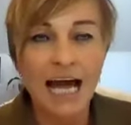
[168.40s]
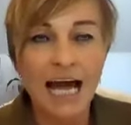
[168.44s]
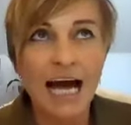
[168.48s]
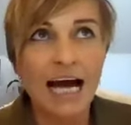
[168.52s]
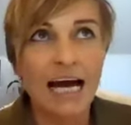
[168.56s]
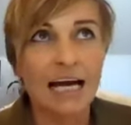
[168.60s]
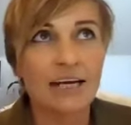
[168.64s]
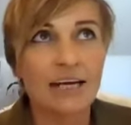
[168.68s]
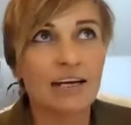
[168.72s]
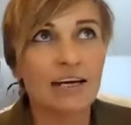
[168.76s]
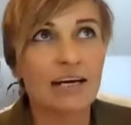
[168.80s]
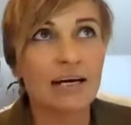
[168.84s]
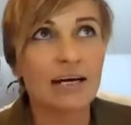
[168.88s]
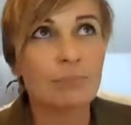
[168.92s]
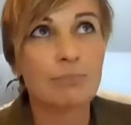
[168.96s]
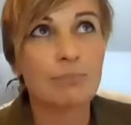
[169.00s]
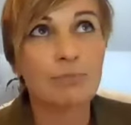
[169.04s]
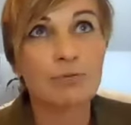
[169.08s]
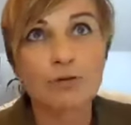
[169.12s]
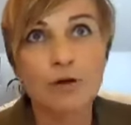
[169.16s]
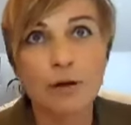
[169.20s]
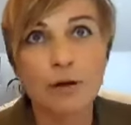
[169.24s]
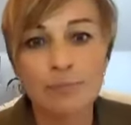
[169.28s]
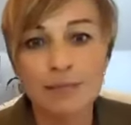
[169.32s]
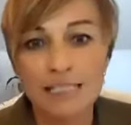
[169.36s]
And I
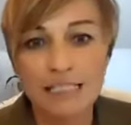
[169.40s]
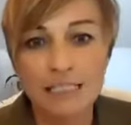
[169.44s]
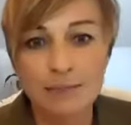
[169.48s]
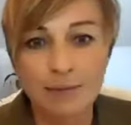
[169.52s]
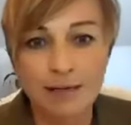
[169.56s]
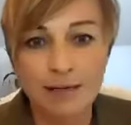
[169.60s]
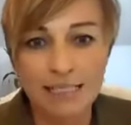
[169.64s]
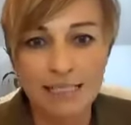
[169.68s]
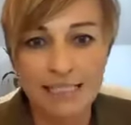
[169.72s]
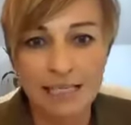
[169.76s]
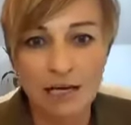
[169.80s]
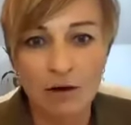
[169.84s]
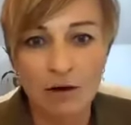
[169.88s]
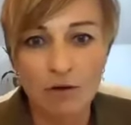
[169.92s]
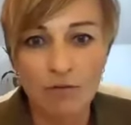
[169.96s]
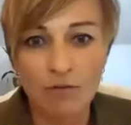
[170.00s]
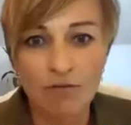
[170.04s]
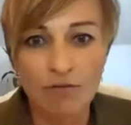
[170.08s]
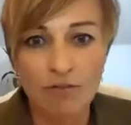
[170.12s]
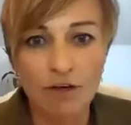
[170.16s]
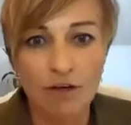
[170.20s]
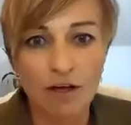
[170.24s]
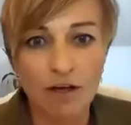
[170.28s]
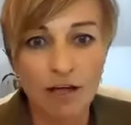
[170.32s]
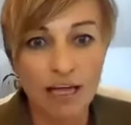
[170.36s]
promised myself
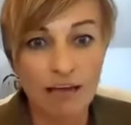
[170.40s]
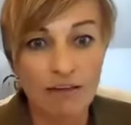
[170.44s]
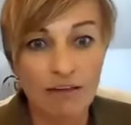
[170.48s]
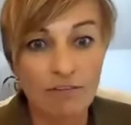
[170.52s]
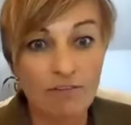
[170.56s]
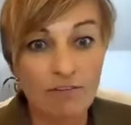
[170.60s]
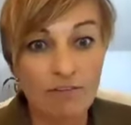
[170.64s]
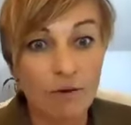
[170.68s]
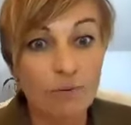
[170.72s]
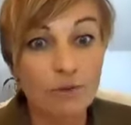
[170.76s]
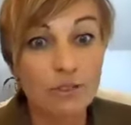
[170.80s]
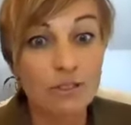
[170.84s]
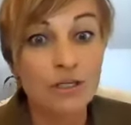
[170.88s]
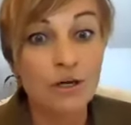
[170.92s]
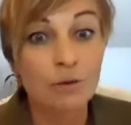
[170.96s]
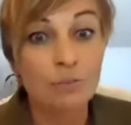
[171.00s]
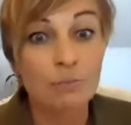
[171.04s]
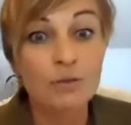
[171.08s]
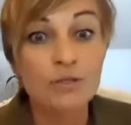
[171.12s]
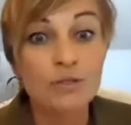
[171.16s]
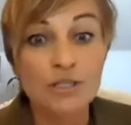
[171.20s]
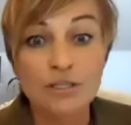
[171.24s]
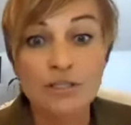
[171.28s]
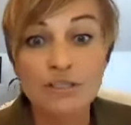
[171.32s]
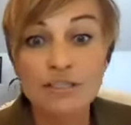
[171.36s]
that if there was an
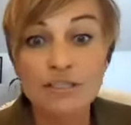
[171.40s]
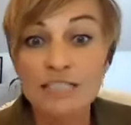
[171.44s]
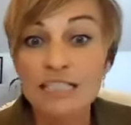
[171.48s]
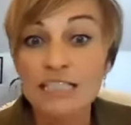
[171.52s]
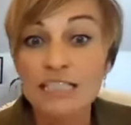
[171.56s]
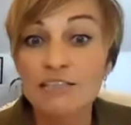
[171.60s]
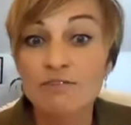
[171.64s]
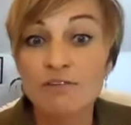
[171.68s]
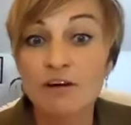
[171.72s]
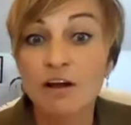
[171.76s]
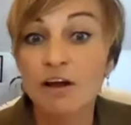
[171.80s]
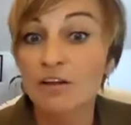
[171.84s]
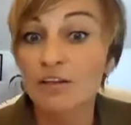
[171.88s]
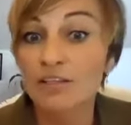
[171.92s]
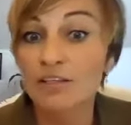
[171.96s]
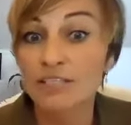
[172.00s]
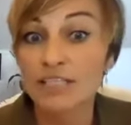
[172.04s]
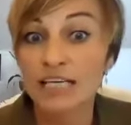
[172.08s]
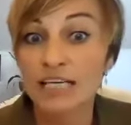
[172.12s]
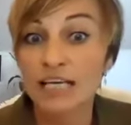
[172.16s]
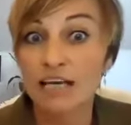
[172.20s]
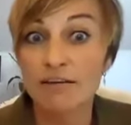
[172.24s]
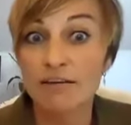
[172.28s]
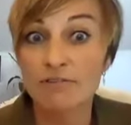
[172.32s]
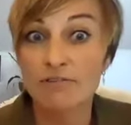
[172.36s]
opportunity to
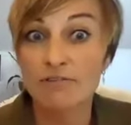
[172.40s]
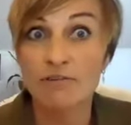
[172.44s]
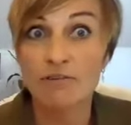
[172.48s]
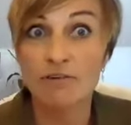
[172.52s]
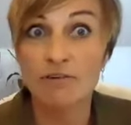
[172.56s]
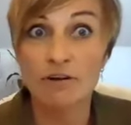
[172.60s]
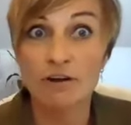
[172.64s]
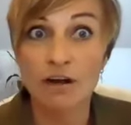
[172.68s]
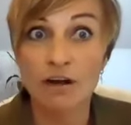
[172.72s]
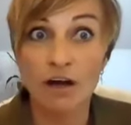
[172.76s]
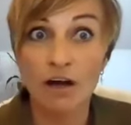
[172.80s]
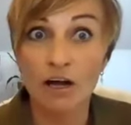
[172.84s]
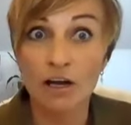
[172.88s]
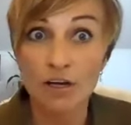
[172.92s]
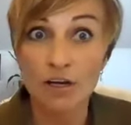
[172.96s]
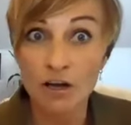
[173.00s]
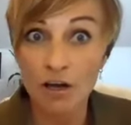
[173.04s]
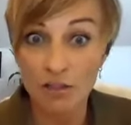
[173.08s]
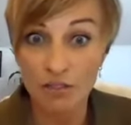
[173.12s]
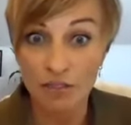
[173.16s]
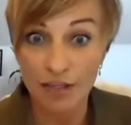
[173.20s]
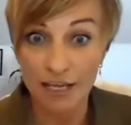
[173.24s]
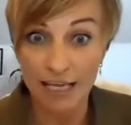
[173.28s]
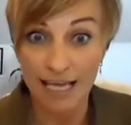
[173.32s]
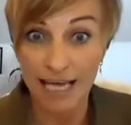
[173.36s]
volunteer for
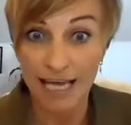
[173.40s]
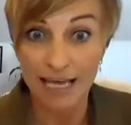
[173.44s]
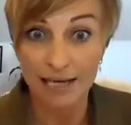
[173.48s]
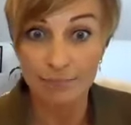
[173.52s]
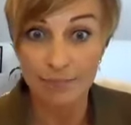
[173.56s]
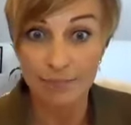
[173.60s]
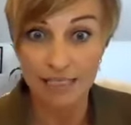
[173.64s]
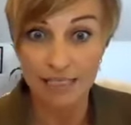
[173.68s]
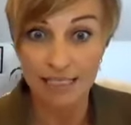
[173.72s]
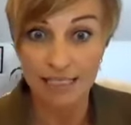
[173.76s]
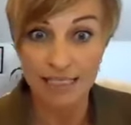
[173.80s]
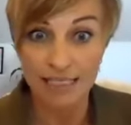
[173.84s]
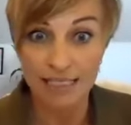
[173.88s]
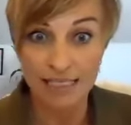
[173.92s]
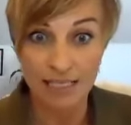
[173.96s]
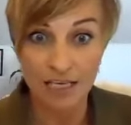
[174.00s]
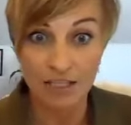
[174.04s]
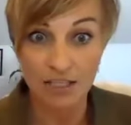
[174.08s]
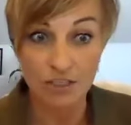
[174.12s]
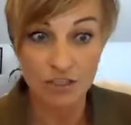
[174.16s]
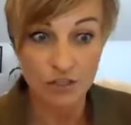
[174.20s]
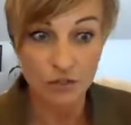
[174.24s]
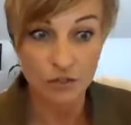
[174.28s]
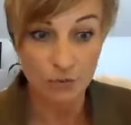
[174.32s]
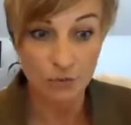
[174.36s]
another Games in this
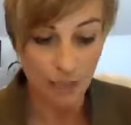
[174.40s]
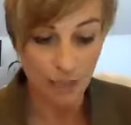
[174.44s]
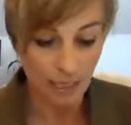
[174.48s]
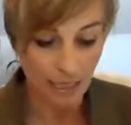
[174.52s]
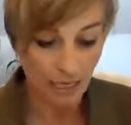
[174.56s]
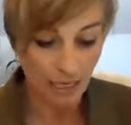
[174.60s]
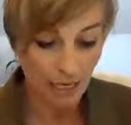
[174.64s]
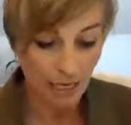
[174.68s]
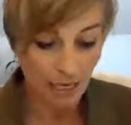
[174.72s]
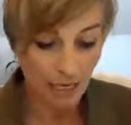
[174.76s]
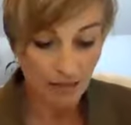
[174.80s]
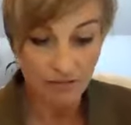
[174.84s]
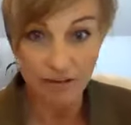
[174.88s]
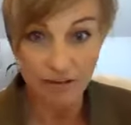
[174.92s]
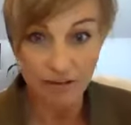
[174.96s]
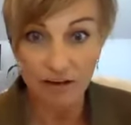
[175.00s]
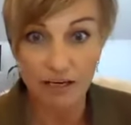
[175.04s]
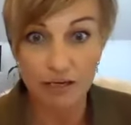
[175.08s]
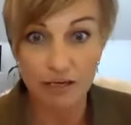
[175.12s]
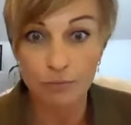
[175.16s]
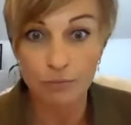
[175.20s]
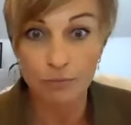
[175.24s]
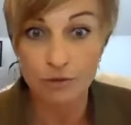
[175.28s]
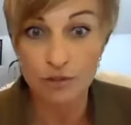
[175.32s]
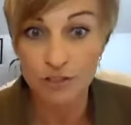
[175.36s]
country, that
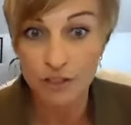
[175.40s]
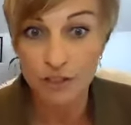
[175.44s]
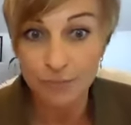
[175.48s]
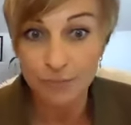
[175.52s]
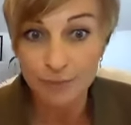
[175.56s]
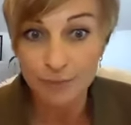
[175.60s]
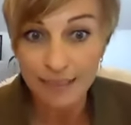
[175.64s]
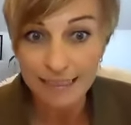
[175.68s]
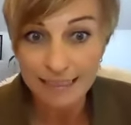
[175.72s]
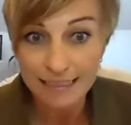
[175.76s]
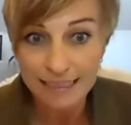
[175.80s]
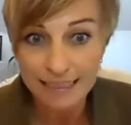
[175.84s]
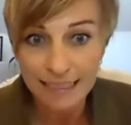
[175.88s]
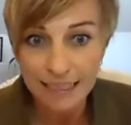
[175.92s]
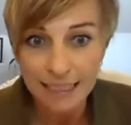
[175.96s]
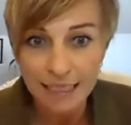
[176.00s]
I would do it.